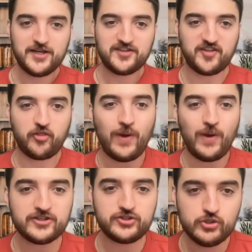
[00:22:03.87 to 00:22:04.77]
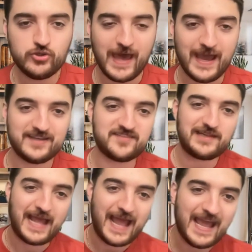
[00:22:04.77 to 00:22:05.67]
So the way to do that is
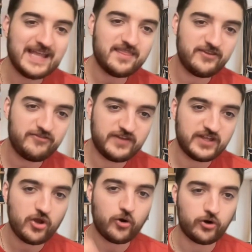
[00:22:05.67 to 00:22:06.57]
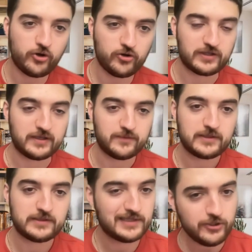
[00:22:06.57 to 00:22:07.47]
end the video early,
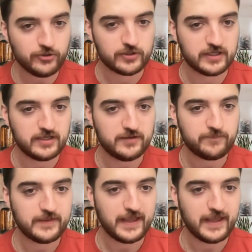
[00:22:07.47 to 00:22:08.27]
literally,